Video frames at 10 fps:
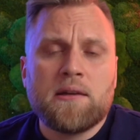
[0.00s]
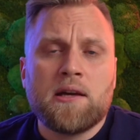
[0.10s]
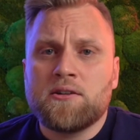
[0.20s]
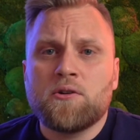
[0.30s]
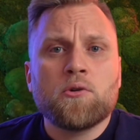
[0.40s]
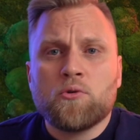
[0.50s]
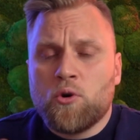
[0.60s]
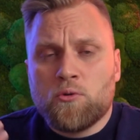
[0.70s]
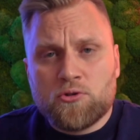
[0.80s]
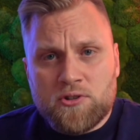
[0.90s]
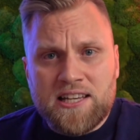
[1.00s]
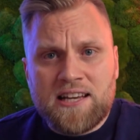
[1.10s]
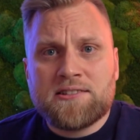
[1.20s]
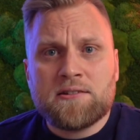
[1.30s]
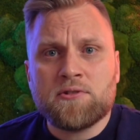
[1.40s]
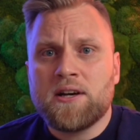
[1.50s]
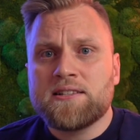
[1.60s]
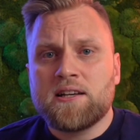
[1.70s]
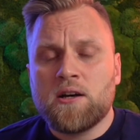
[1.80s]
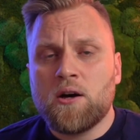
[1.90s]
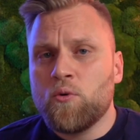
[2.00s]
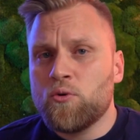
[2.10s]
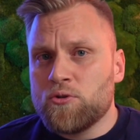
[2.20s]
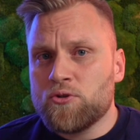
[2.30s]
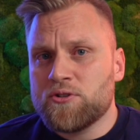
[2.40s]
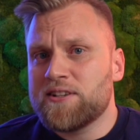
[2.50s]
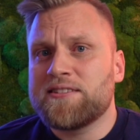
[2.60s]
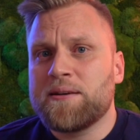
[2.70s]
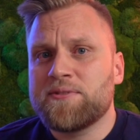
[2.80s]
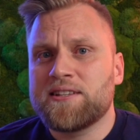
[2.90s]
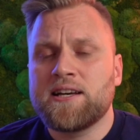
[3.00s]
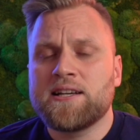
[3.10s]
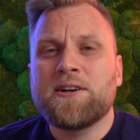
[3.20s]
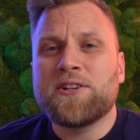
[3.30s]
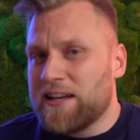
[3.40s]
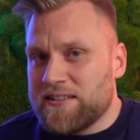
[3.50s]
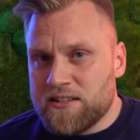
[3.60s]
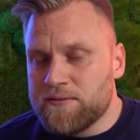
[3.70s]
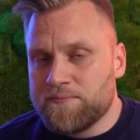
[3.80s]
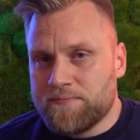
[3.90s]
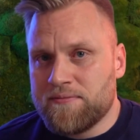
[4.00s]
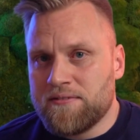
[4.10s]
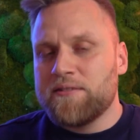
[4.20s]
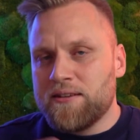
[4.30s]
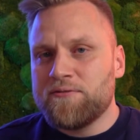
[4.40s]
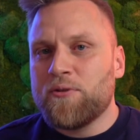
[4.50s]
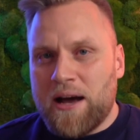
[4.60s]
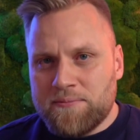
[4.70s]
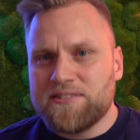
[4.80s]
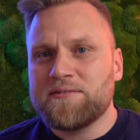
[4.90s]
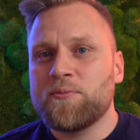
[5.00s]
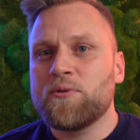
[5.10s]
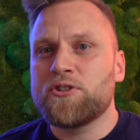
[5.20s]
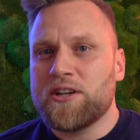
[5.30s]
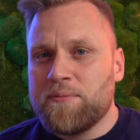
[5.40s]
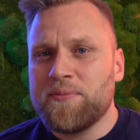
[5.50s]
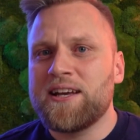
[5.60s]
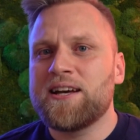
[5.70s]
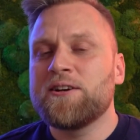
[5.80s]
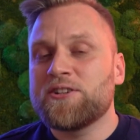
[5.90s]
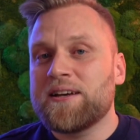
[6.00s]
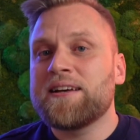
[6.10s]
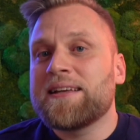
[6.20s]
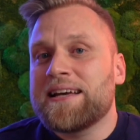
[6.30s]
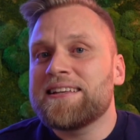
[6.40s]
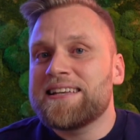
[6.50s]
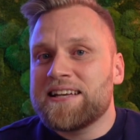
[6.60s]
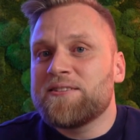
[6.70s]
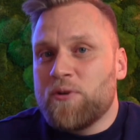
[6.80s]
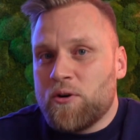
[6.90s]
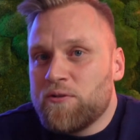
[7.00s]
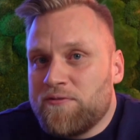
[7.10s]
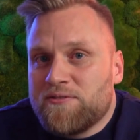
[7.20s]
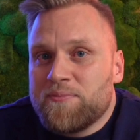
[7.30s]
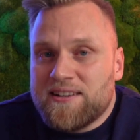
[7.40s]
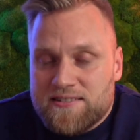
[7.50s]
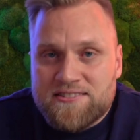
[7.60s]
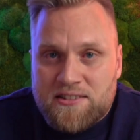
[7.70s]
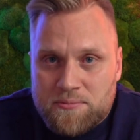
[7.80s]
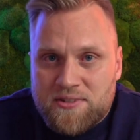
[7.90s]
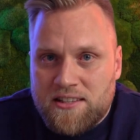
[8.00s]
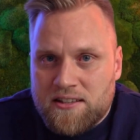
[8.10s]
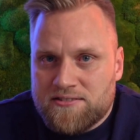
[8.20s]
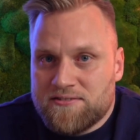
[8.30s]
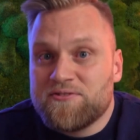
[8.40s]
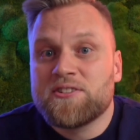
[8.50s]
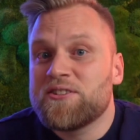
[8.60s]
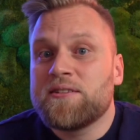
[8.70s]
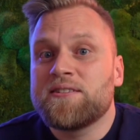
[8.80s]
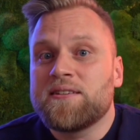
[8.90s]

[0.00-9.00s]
Either you go to a tax advisor or you look at something like Agenda. If you have a simple GmbH, then Lexware Office might still be sufficient,